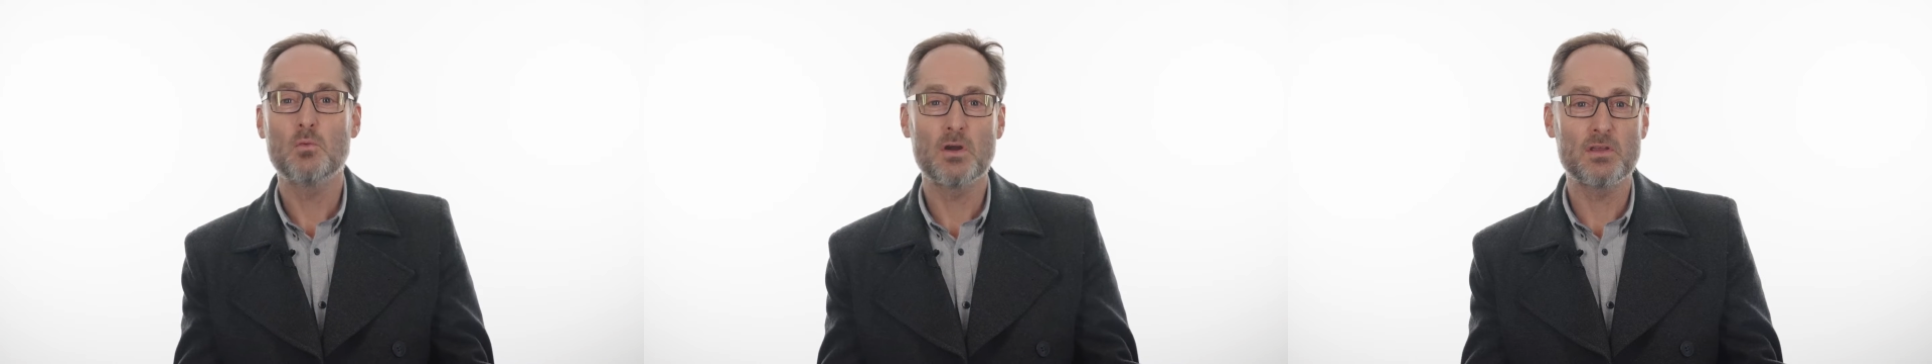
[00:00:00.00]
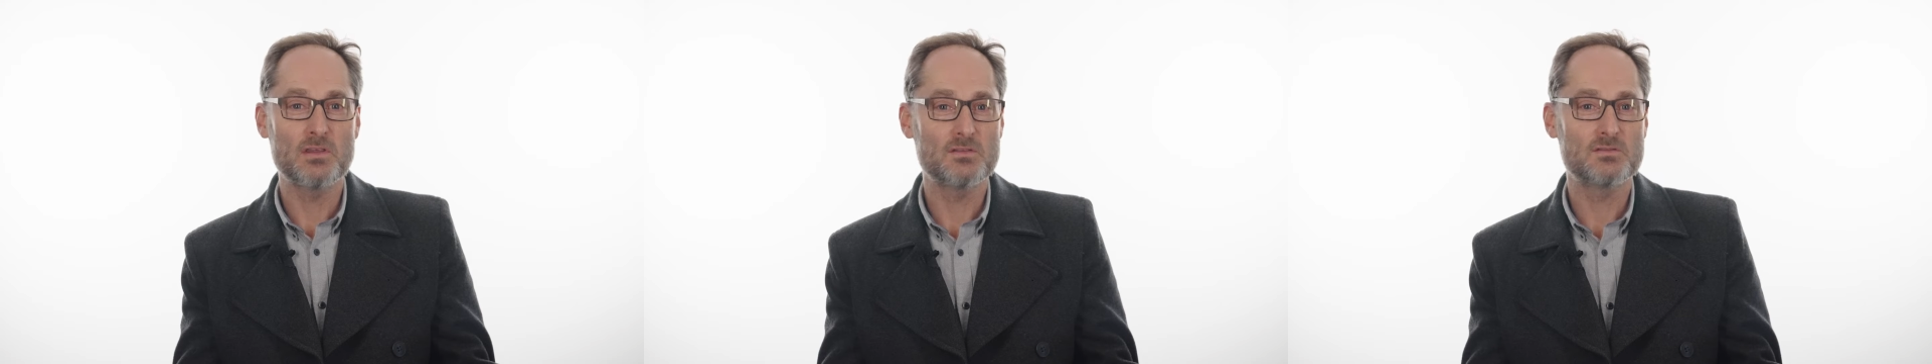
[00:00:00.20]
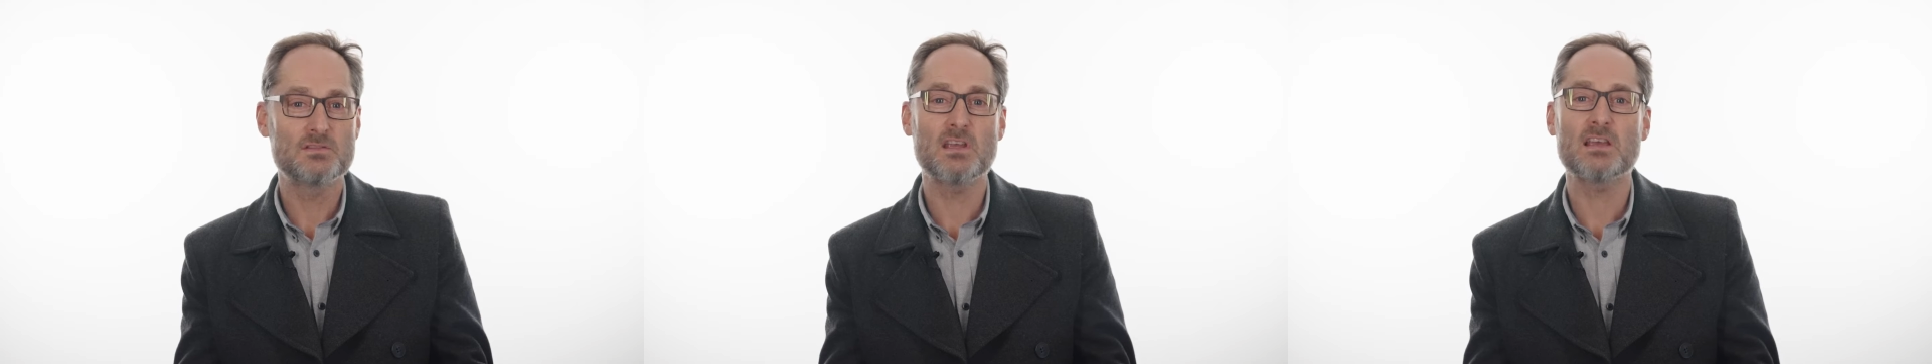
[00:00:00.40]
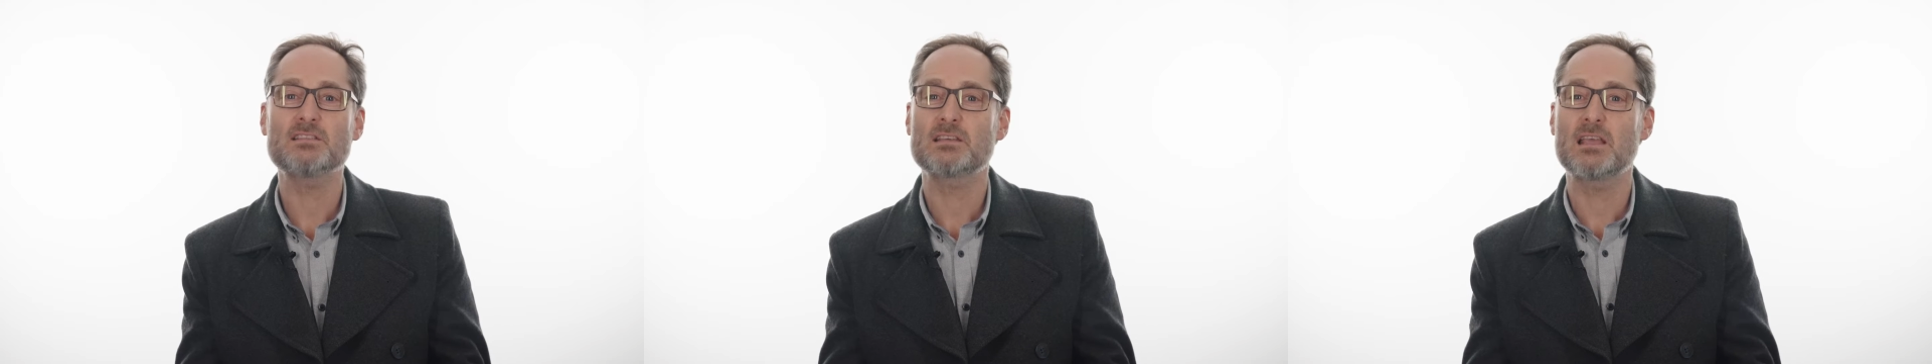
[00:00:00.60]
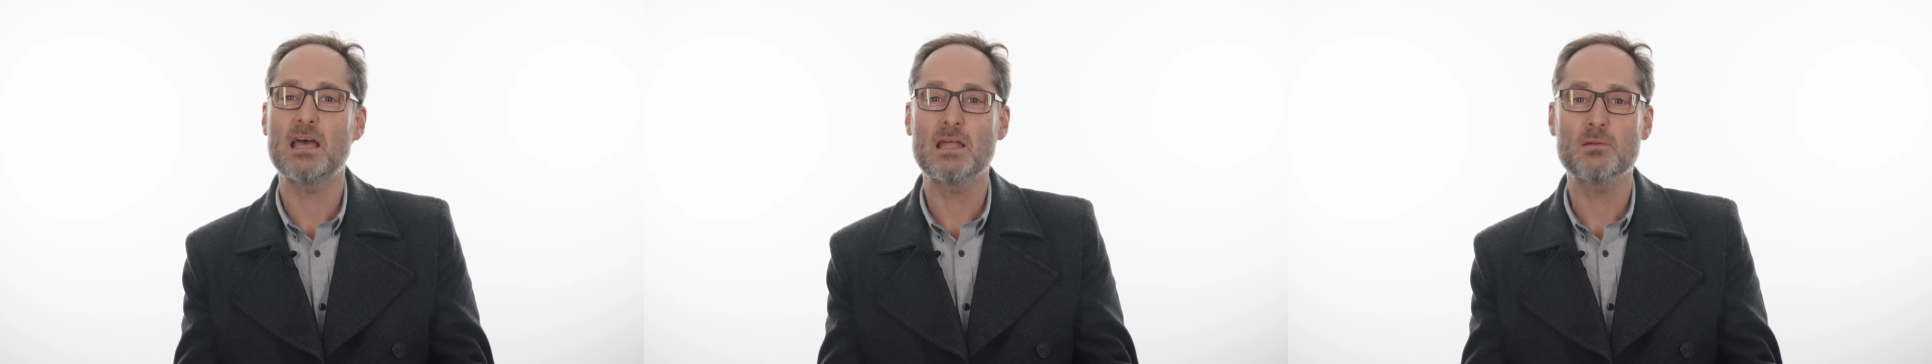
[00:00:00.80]
well, you
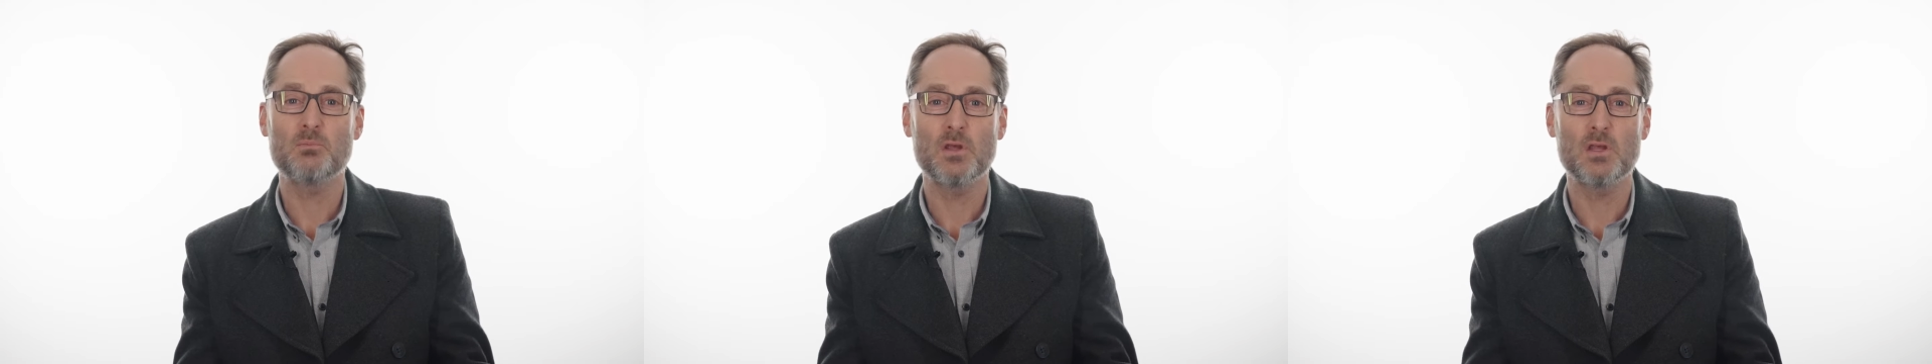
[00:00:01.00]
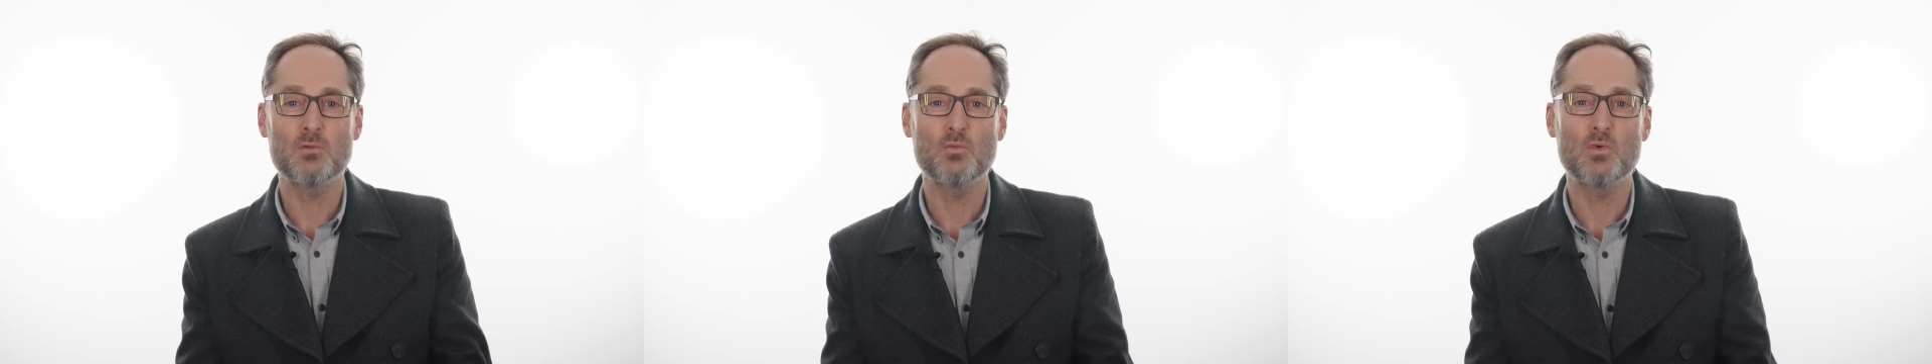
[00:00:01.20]
just can't beat